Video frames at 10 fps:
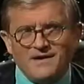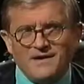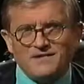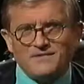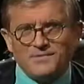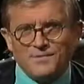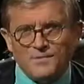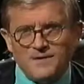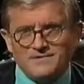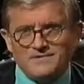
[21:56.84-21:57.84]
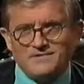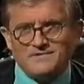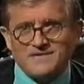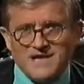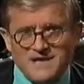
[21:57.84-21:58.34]
And
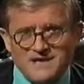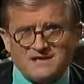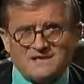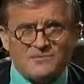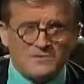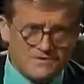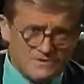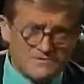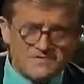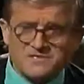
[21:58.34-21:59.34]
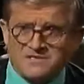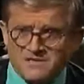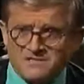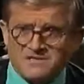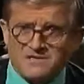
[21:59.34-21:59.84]
one day, it was a
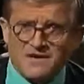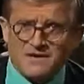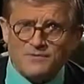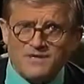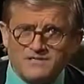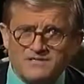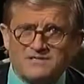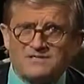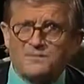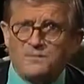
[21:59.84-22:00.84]
Sunday, I went in the